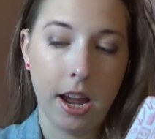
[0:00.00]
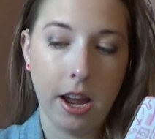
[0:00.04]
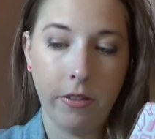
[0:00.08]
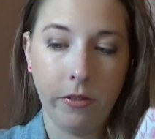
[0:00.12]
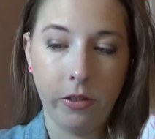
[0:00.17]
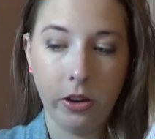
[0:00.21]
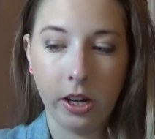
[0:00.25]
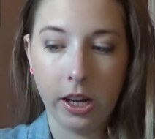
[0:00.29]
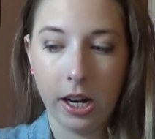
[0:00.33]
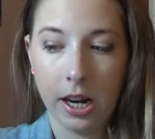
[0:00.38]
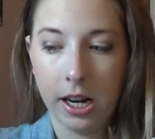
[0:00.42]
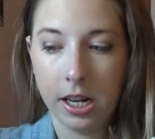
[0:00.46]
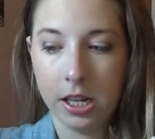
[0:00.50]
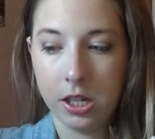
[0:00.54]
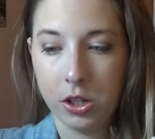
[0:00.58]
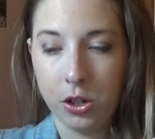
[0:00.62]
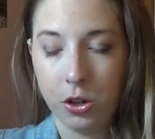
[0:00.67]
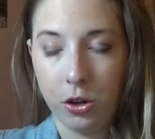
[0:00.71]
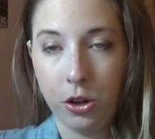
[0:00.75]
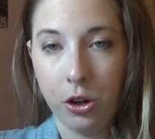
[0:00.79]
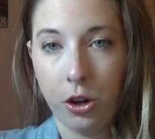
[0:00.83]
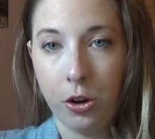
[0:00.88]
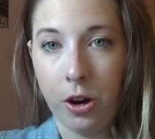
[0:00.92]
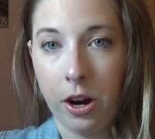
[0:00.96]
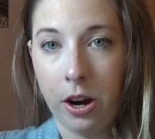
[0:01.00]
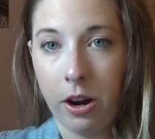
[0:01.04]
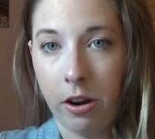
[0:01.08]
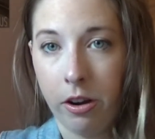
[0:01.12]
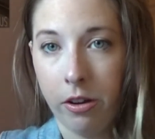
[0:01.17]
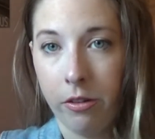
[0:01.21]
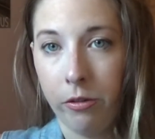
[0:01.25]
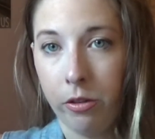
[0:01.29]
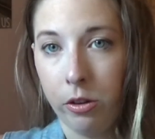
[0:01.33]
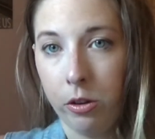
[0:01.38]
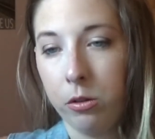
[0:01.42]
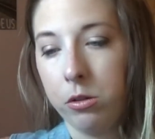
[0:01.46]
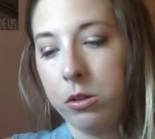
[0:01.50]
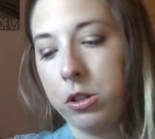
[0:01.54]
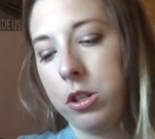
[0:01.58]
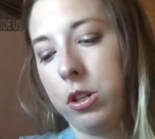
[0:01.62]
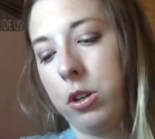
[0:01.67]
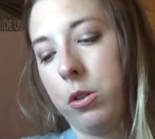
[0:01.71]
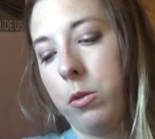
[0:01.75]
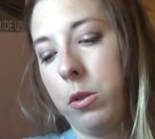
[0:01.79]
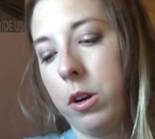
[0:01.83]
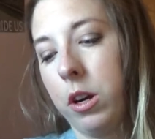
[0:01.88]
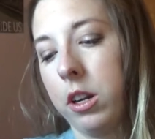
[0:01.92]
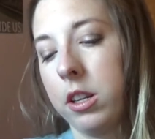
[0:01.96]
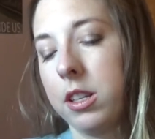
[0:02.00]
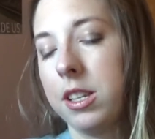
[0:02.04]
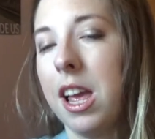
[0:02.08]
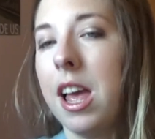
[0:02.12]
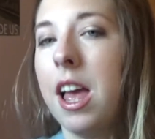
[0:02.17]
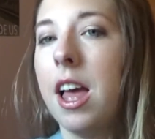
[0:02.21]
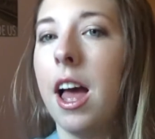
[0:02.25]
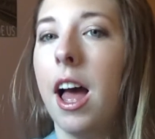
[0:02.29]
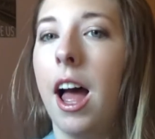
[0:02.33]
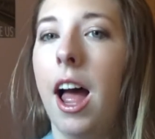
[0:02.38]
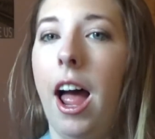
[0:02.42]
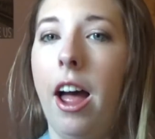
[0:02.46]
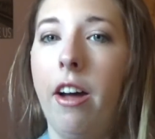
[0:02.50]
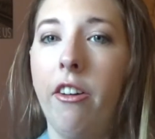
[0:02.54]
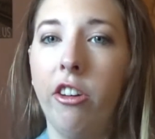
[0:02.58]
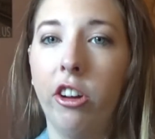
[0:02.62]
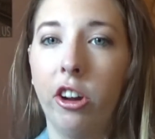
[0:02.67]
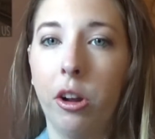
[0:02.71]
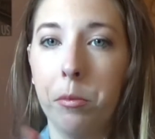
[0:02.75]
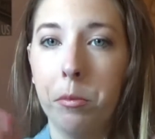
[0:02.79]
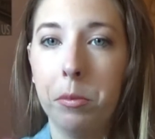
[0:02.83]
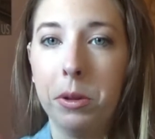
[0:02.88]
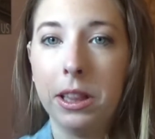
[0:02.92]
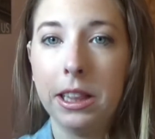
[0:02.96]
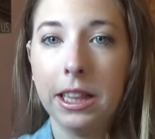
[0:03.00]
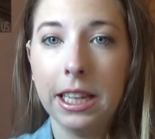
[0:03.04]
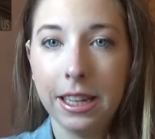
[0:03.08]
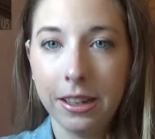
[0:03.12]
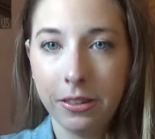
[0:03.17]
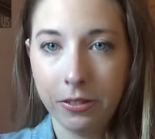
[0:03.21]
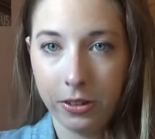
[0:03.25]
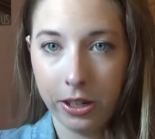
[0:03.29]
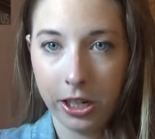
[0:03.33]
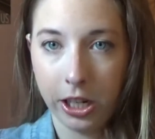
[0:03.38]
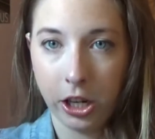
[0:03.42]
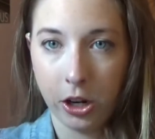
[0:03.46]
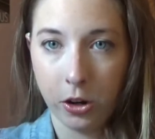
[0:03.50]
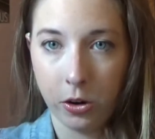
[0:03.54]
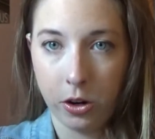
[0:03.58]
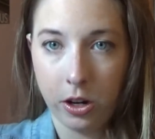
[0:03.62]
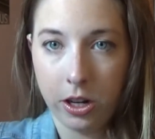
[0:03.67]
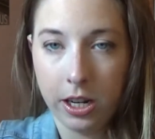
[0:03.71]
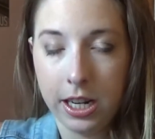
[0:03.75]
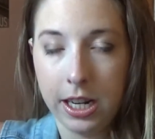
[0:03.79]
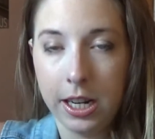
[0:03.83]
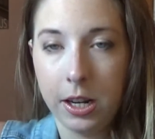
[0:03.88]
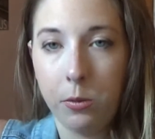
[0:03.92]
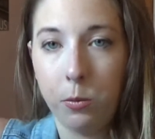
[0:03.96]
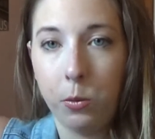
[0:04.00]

If you guys don't know how Influencer works, I have a complete video on it.